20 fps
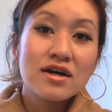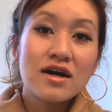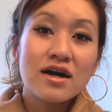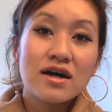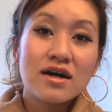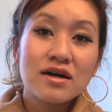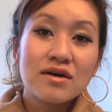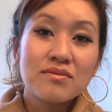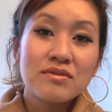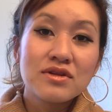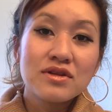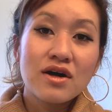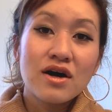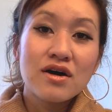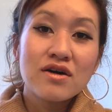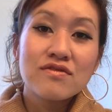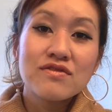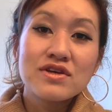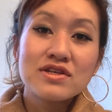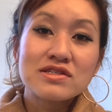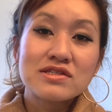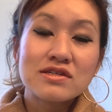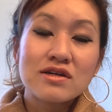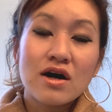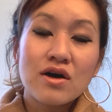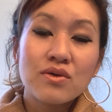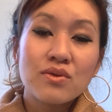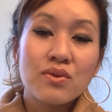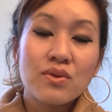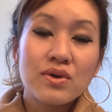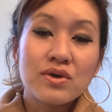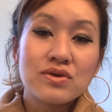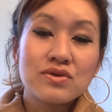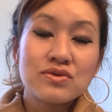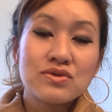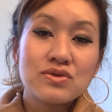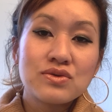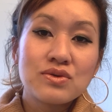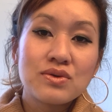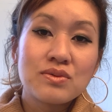A lot of it's not going
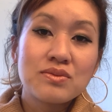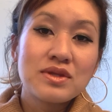to,